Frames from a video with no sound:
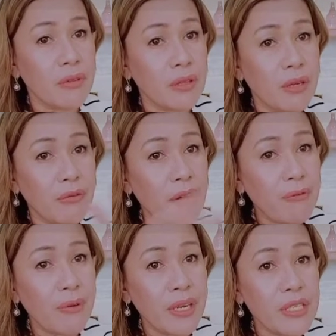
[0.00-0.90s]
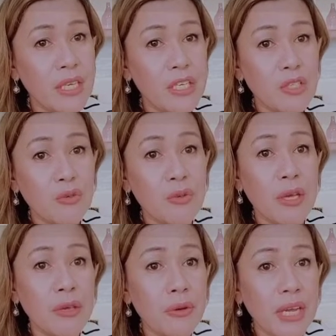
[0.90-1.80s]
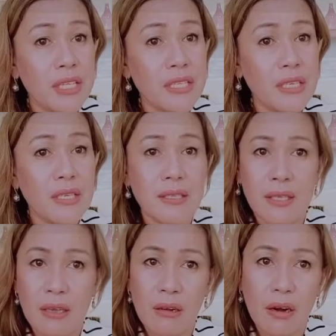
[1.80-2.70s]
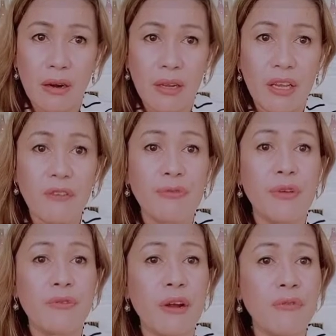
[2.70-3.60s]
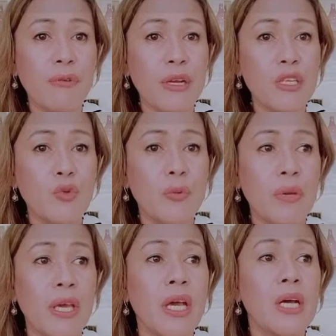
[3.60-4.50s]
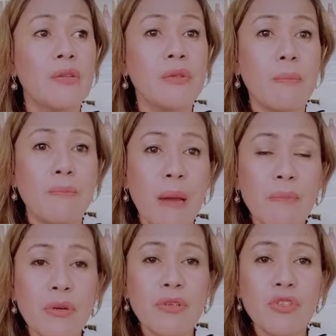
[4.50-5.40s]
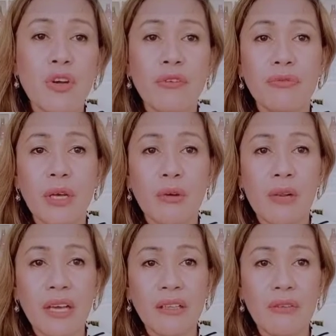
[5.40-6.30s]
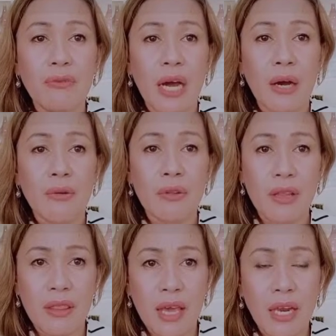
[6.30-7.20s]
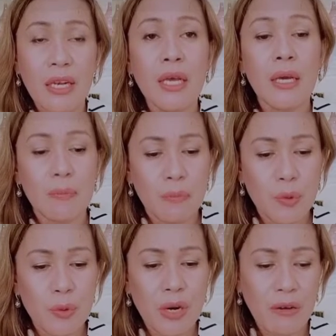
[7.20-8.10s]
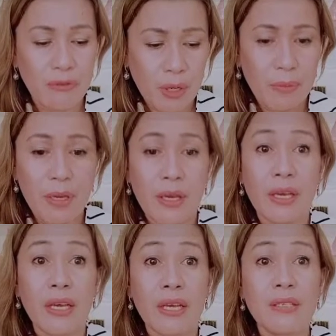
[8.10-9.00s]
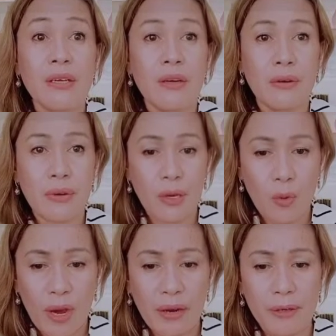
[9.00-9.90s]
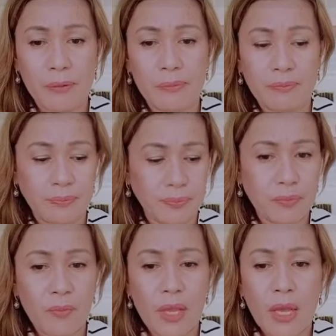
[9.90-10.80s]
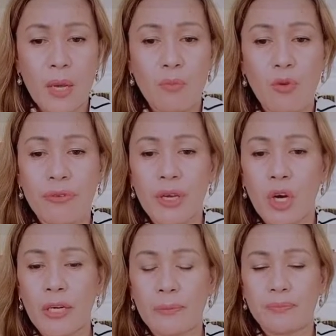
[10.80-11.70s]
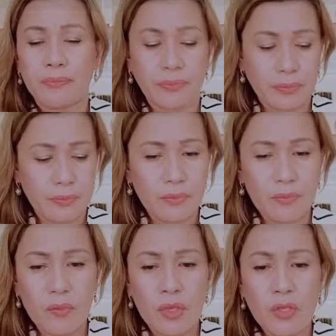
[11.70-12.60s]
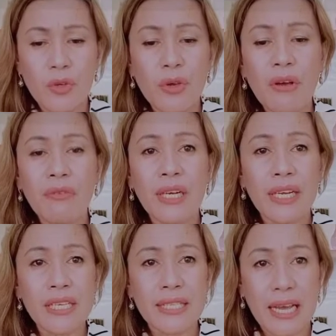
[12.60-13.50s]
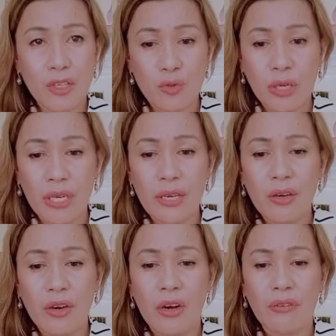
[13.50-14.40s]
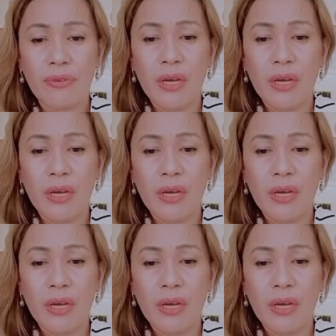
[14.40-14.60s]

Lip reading: the reference is to the unit, singular. If the reference would be to the members of the collective noun, then plural verb is required. Moving on. So you have a list actually of